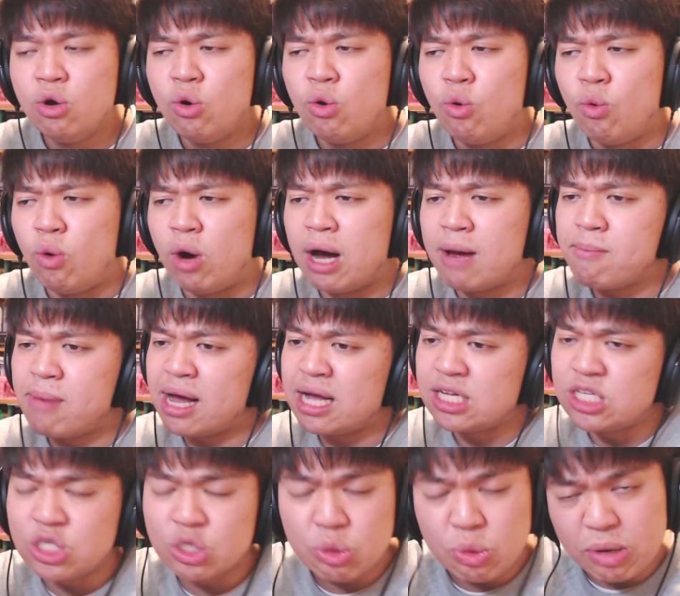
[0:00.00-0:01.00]
What am I
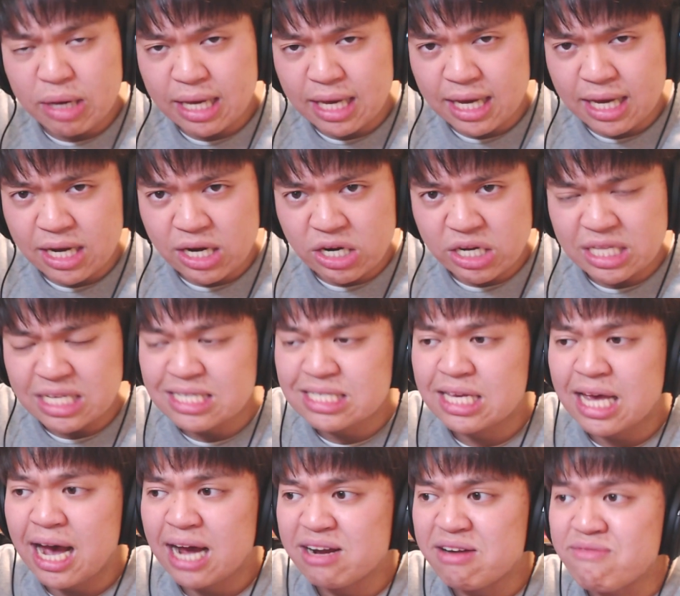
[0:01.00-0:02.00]
doing here? These
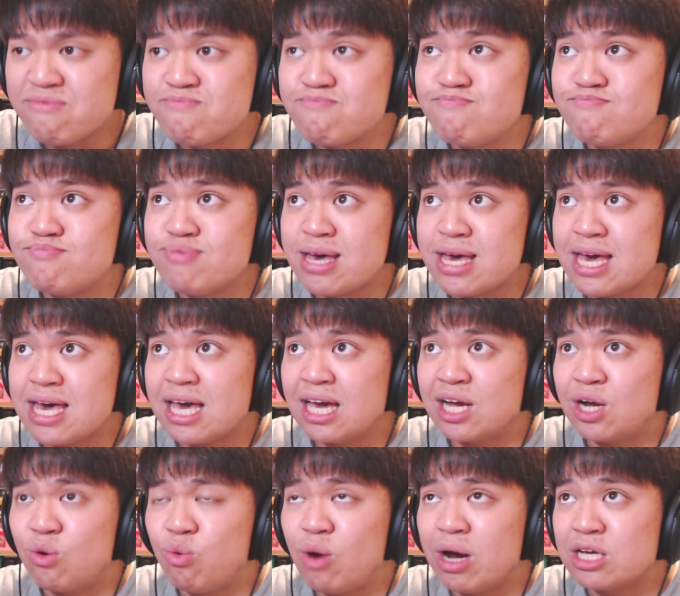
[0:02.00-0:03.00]
kind of big
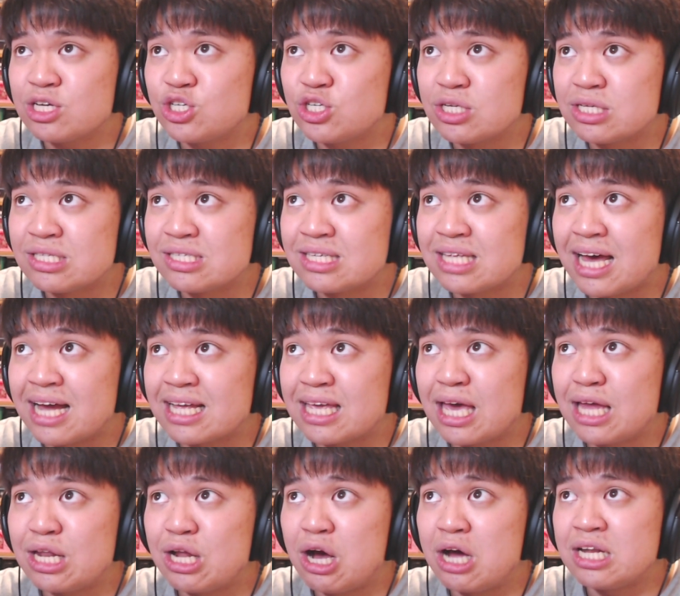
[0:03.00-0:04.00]
questions that
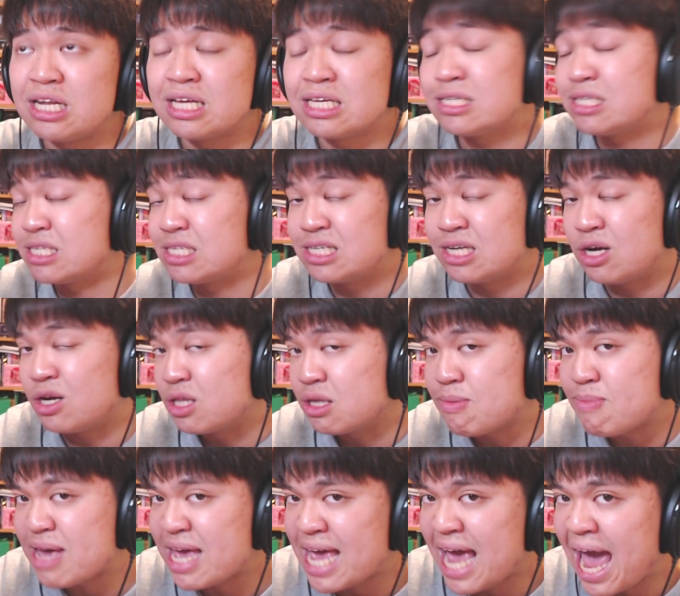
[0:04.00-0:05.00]
cannot necessarily
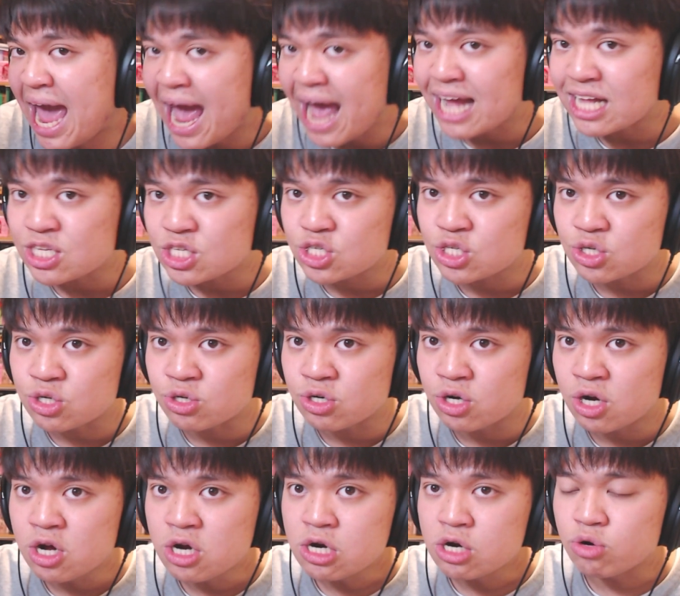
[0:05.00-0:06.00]
be answered
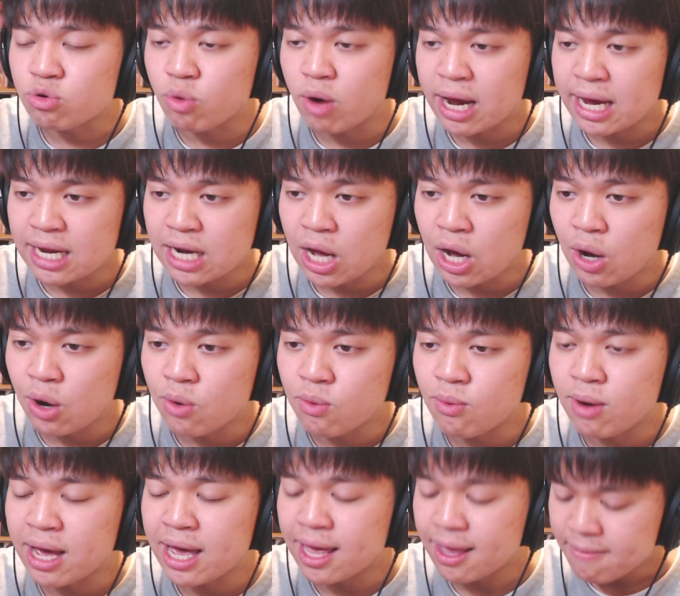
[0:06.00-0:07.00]
right
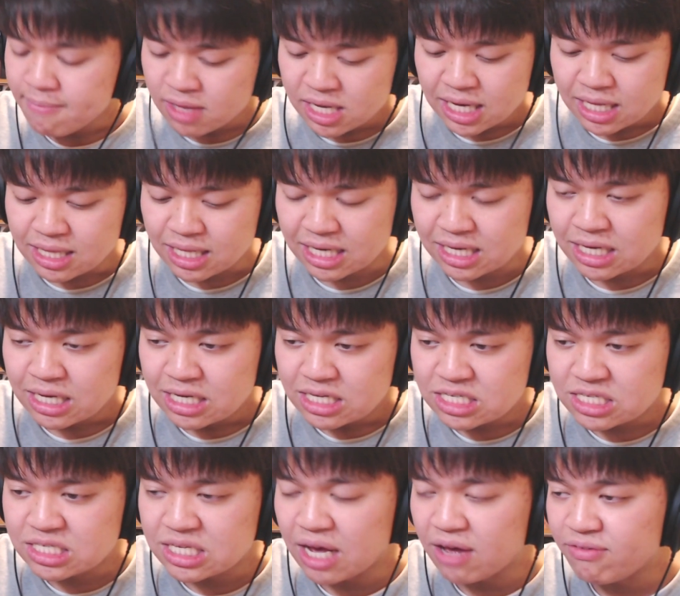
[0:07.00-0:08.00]
away. Like
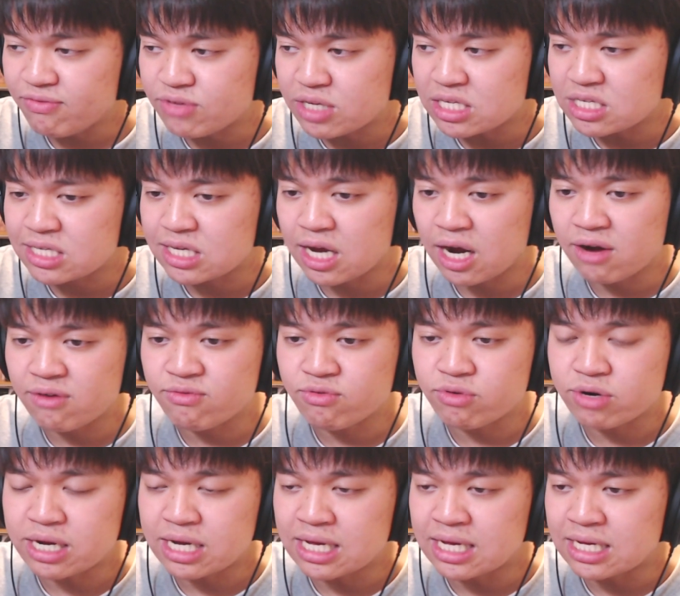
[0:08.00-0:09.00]

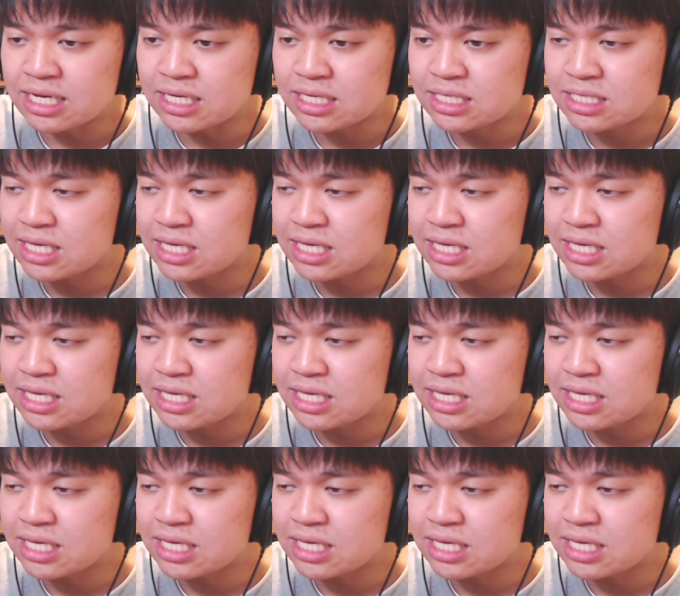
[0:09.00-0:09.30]
self-discovery,